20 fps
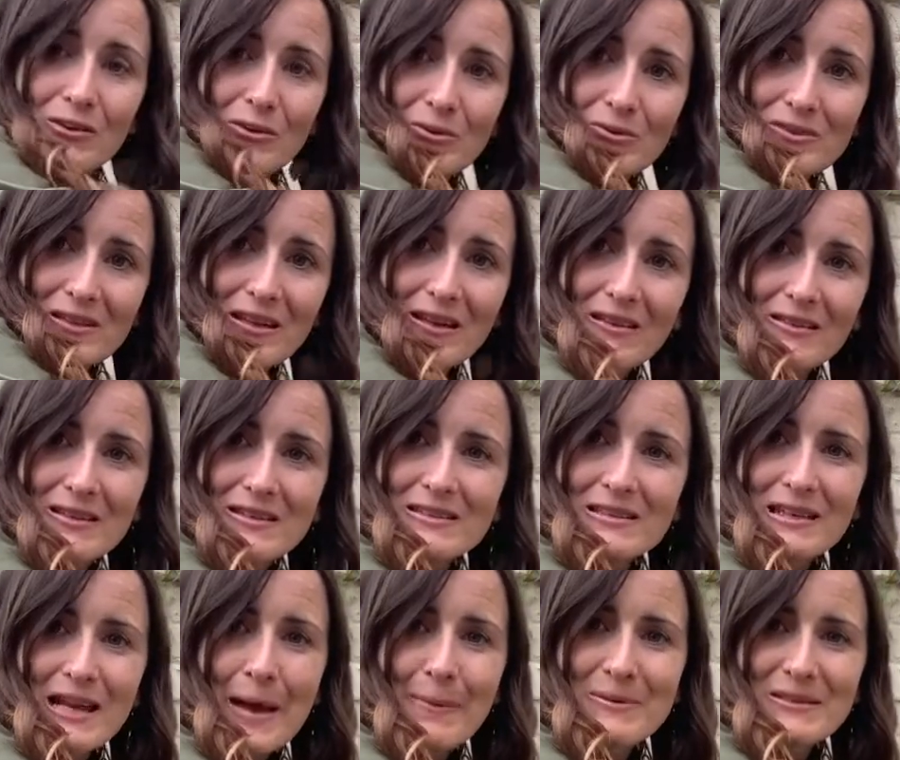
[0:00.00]
using this
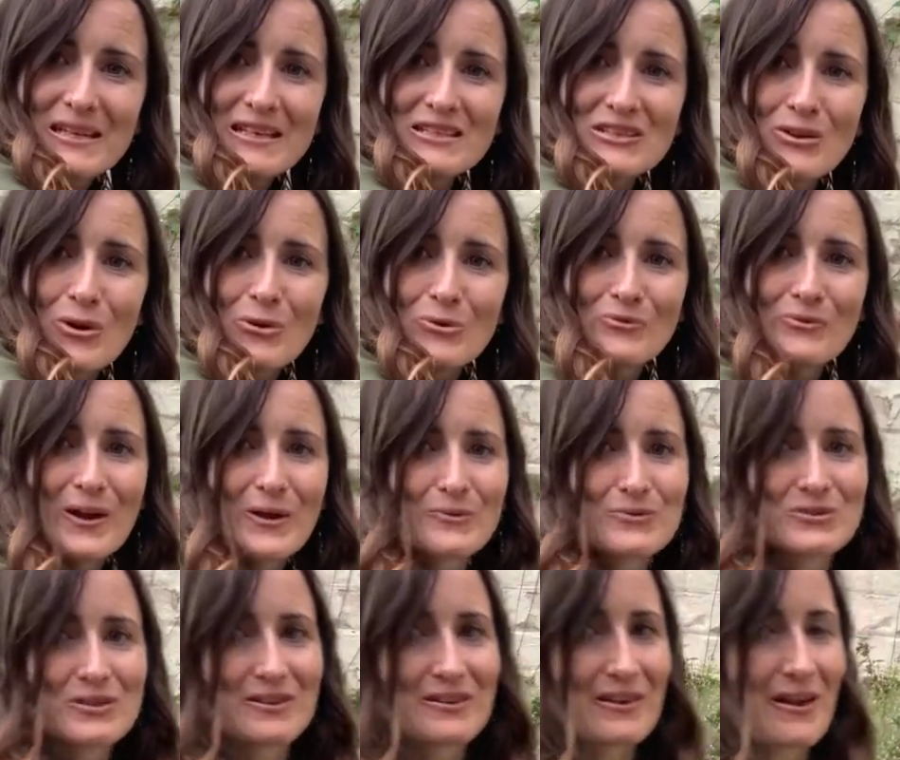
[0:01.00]
dilapidated old
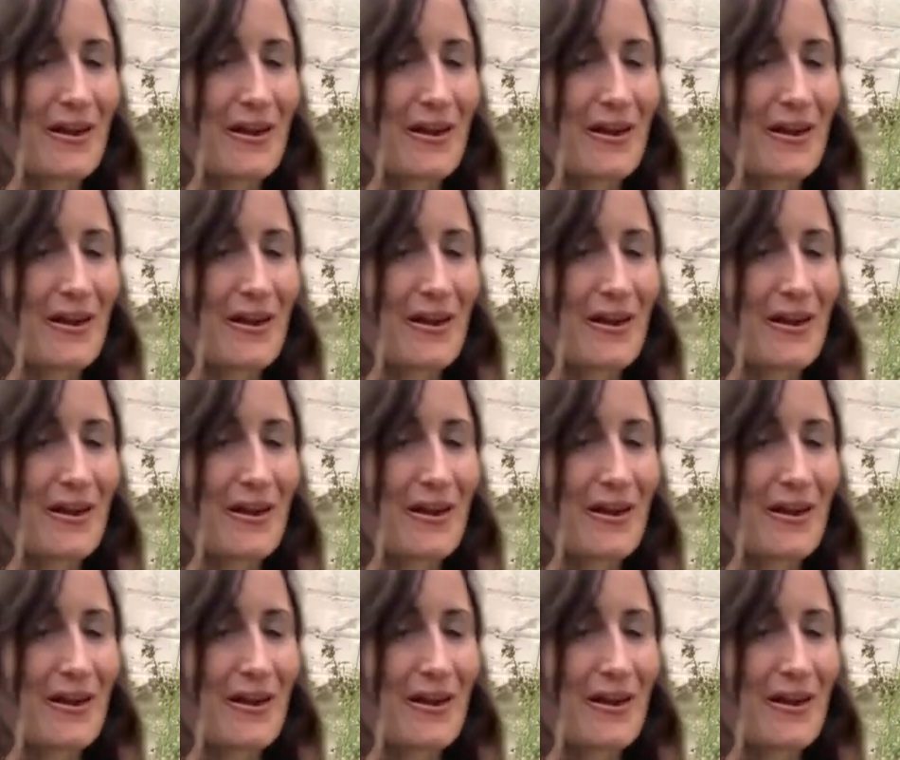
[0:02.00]
fountain